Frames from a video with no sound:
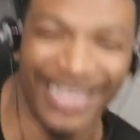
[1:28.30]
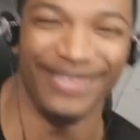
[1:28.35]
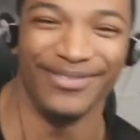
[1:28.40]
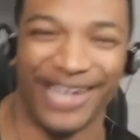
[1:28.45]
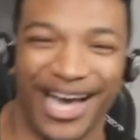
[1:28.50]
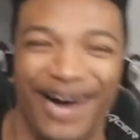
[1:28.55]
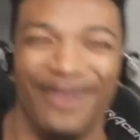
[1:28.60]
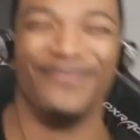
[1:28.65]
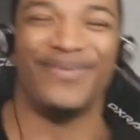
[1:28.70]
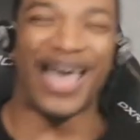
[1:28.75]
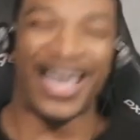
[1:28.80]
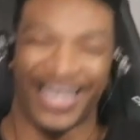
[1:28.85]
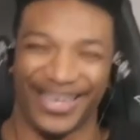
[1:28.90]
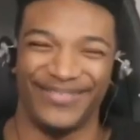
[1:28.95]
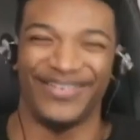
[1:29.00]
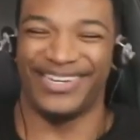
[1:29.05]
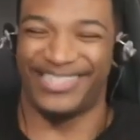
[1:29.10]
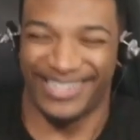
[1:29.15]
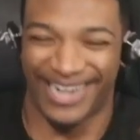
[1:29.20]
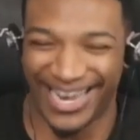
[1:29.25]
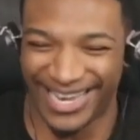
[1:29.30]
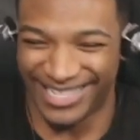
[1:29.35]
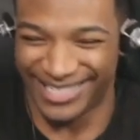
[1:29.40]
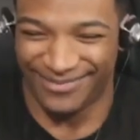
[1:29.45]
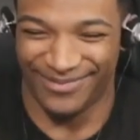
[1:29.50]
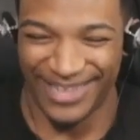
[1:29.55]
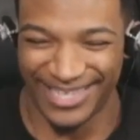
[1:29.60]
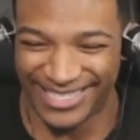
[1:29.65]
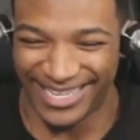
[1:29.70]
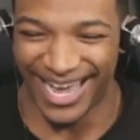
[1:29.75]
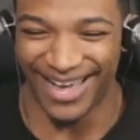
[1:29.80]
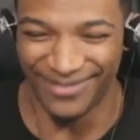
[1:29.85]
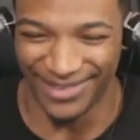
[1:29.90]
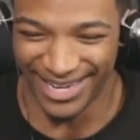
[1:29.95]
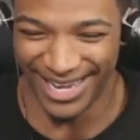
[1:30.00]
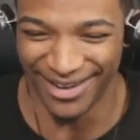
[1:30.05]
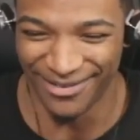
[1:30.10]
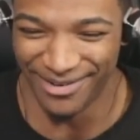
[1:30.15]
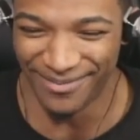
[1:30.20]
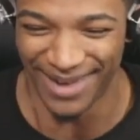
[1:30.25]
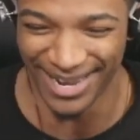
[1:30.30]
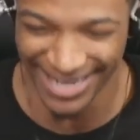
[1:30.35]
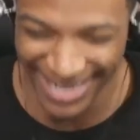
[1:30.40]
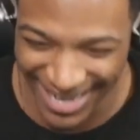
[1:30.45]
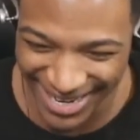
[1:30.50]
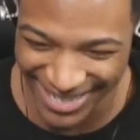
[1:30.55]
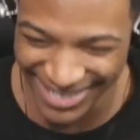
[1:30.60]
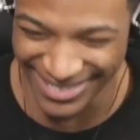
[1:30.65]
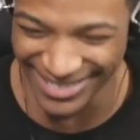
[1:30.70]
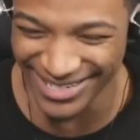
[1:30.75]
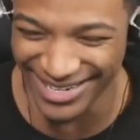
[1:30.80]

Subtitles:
to come back and make sure I could spend time in here with my niggas,